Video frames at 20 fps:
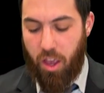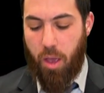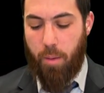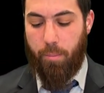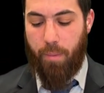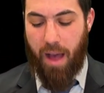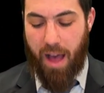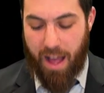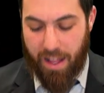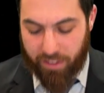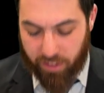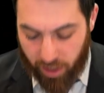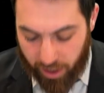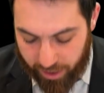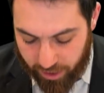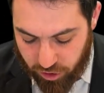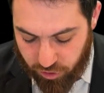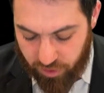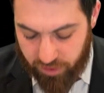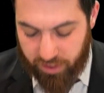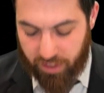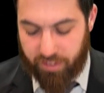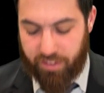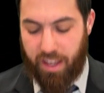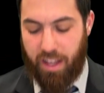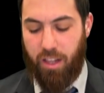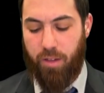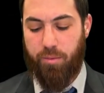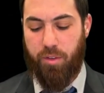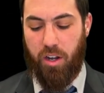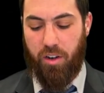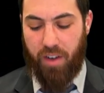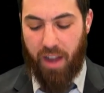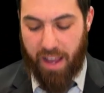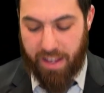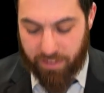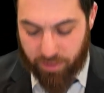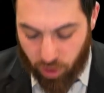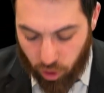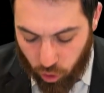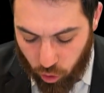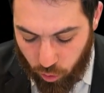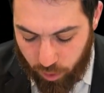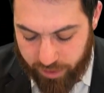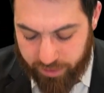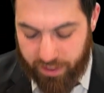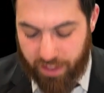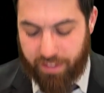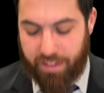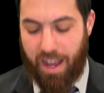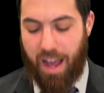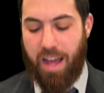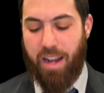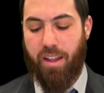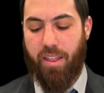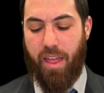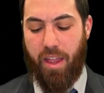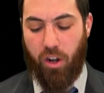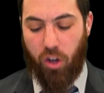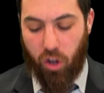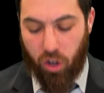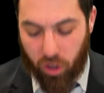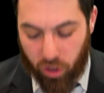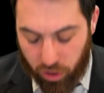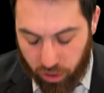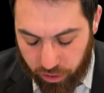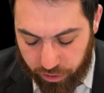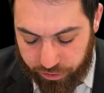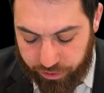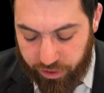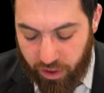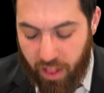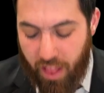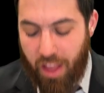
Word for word: Man Tana says Kelim Deraisa. Who is the Tana that holds?